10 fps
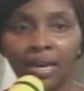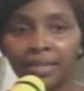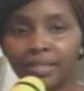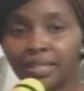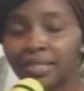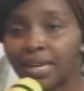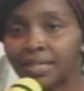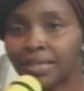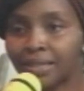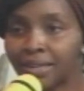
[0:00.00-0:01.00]
And these
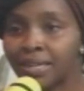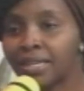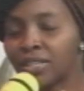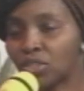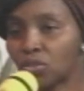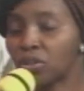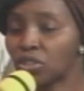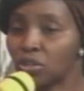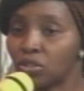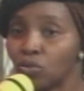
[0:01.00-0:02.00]
are the three
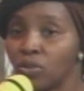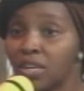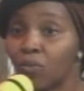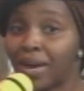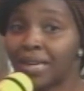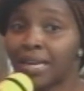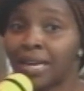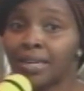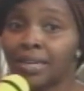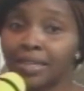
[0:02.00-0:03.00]
instructions on
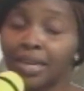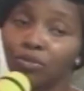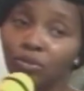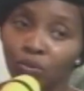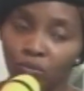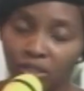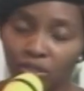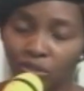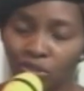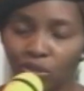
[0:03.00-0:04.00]
Ywalia. Now those
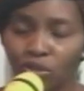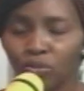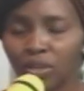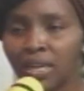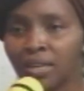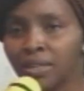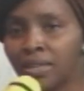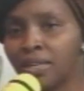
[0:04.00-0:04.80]
questions are Julia.